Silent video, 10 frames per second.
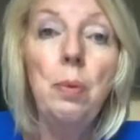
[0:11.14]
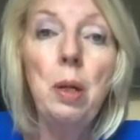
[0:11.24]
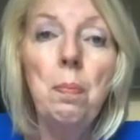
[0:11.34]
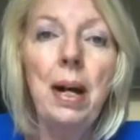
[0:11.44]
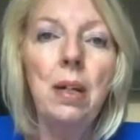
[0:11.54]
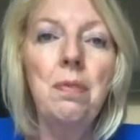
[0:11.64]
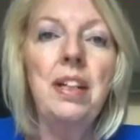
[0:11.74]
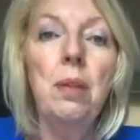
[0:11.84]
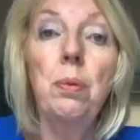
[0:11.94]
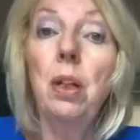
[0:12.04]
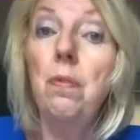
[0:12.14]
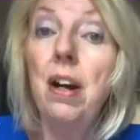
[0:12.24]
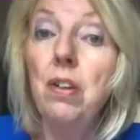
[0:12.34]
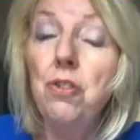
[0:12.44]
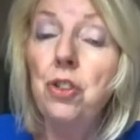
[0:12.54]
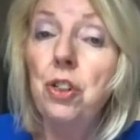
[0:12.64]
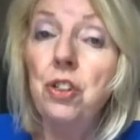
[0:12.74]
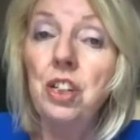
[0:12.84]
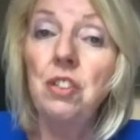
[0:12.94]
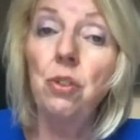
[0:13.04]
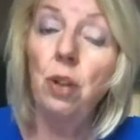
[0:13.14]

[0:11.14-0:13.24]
We are part of a network of house churches.